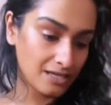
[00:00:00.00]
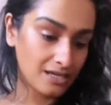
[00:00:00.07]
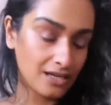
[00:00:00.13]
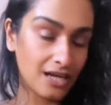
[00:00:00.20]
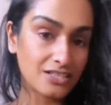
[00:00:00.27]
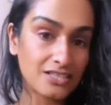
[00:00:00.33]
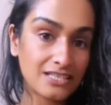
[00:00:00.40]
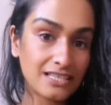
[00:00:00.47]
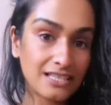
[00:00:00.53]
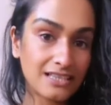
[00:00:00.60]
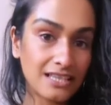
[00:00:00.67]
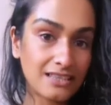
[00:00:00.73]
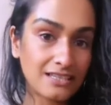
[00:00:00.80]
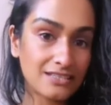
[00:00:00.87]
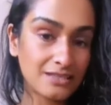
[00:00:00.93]
I just think
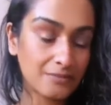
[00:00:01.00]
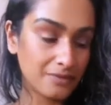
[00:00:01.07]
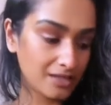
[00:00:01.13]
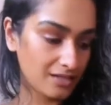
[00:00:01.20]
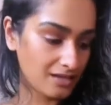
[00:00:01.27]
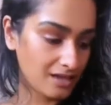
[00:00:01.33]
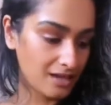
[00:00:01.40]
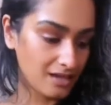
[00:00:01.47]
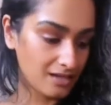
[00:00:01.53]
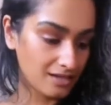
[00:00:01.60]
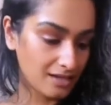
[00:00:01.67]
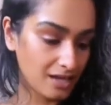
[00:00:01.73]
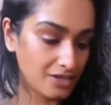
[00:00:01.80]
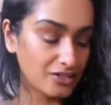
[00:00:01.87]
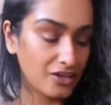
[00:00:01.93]
that there's something...
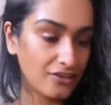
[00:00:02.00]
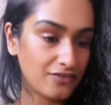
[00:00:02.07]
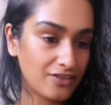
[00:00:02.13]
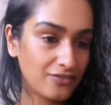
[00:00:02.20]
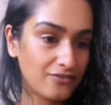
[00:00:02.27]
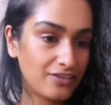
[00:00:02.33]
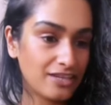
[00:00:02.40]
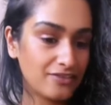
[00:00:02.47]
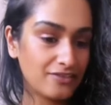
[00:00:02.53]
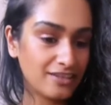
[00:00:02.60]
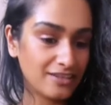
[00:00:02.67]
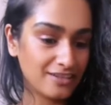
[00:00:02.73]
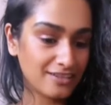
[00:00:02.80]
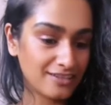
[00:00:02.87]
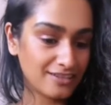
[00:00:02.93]
You know, if the
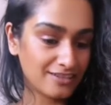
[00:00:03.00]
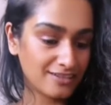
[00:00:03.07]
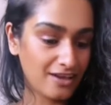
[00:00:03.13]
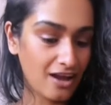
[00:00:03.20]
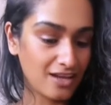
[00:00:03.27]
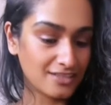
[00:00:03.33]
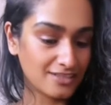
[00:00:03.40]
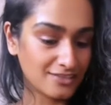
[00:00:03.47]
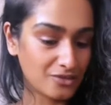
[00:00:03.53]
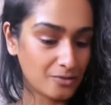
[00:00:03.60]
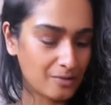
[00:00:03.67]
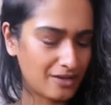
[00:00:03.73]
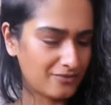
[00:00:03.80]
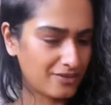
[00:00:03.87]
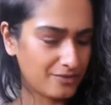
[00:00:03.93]
forgiving card doesn't come
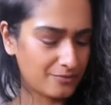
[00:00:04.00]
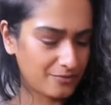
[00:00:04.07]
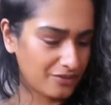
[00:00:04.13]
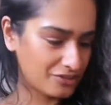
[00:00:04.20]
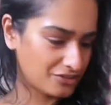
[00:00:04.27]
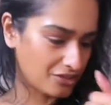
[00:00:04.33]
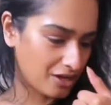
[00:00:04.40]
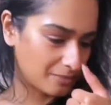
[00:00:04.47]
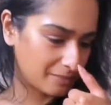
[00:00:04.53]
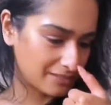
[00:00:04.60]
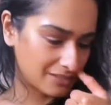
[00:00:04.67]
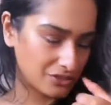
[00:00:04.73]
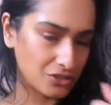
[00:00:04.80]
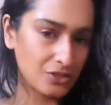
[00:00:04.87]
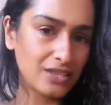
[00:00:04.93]
out here, I'm very shocked, because I
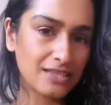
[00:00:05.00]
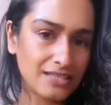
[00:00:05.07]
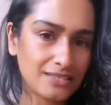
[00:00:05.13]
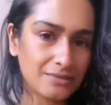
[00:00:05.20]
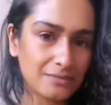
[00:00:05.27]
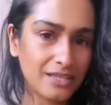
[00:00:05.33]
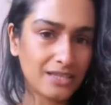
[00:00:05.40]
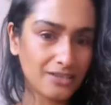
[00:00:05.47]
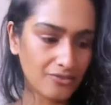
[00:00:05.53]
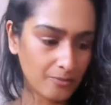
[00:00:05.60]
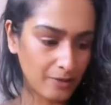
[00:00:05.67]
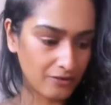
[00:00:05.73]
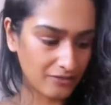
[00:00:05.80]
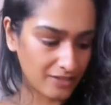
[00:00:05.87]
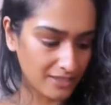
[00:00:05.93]
do think there's something here
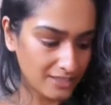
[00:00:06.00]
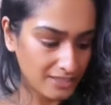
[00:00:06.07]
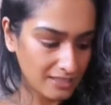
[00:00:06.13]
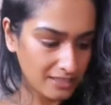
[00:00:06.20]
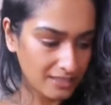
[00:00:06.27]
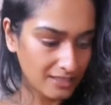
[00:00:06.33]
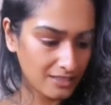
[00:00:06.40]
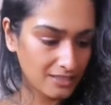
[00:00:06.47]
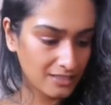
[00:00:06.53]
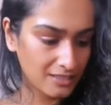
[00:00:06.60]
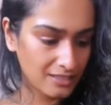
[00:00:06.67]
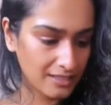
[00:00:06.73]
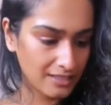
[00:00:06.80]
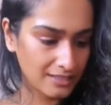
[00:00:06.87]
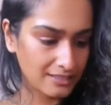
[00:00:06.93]
about really
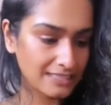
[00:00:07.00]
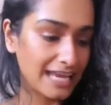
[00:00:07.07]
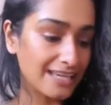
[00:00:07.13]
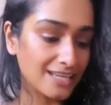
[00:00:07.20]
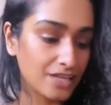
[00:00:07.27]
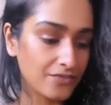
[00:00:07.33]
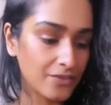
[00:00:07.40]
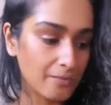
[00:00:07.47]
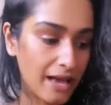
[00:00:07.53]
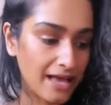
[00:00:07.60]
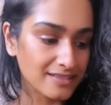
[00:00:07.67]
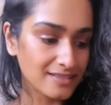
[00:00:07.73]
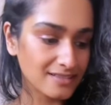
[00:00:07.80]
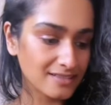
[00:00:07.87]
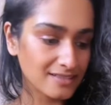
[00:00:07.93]
taking off the
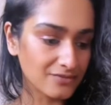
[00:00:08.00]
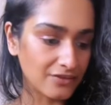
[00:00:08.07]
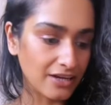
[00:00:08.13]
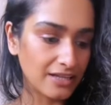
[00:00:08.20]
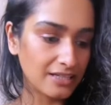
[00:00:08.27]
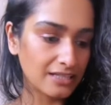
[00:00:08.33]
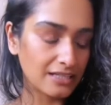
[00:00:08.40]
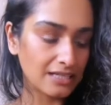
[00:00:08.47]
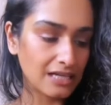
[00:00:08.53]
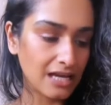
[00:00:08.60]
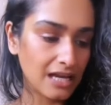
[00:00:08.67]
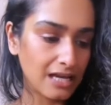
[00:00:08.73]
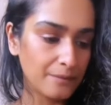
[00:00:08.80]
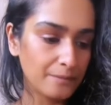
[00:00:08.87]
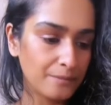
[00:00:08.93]
masks, right?
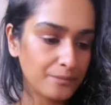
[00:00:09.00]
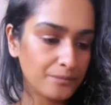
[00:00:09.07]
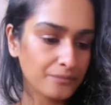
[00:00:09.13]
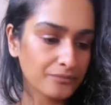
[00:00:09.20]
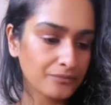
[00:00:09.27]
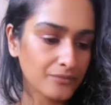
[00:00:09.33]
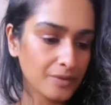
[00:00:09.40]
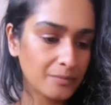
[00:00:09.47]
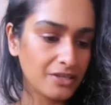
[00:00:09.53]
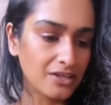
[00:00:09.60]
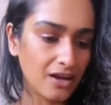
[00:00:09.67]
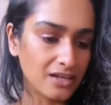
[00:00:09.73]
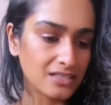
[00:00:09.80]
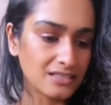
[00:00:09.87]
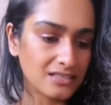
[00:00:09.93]
Being
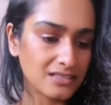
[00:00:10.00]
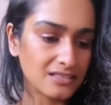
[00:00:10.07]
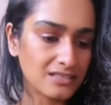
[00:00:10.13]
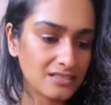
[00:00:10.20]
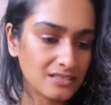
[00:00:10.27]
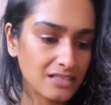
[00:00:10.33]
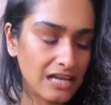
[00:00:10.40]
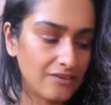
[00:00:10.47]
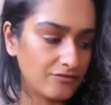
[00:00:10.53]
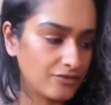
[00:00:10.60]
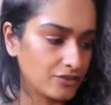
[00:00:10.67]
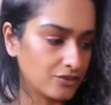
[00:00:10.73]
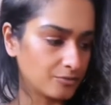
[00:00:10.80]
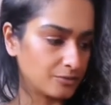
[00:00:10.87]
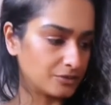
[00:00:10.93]
honest and
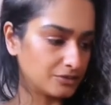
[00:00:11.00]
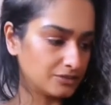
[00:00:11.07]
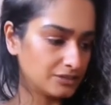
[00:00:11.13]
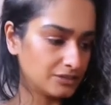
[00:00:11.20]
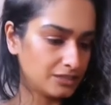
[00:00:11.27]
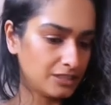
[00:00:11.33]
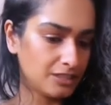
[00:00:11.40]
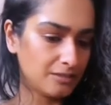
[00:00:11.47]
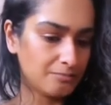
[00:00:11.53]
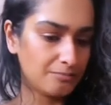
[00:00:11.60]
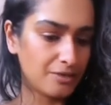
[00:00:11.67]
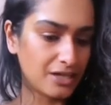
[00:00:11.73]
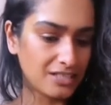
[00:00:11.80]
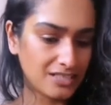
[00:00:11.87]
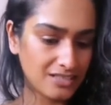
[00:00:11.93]
vulnerable.
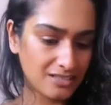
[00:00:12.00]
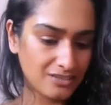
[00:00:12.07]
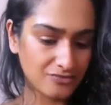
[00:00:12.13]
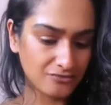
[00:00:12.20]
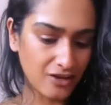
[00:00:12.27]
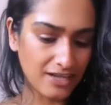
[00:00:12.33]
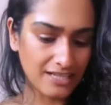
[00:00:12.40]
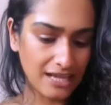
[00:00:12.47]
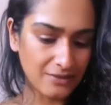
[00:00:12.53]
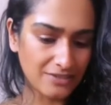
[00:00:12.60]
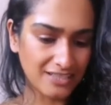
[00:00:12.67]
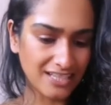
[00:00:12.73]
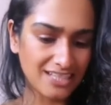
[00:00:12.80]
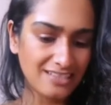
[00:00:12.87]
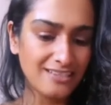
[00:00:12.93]
But right now it's
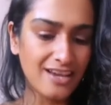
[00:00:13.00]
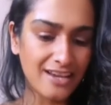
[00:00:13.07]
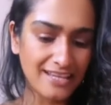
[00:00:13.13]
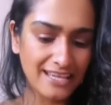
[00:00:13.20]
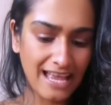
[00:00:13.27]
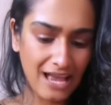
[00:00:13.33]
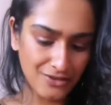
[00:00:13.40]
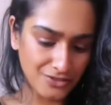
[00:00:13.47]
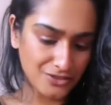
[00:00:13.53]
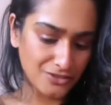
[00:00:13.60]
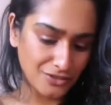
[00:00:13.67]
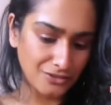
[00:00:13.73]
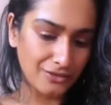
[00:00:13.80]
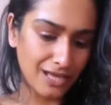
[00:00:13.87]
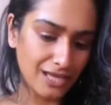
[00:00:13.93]
like learning how to do
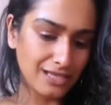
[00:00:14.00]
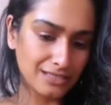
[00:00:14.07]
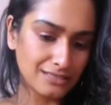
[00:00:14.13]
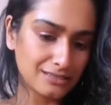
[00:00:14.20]
that.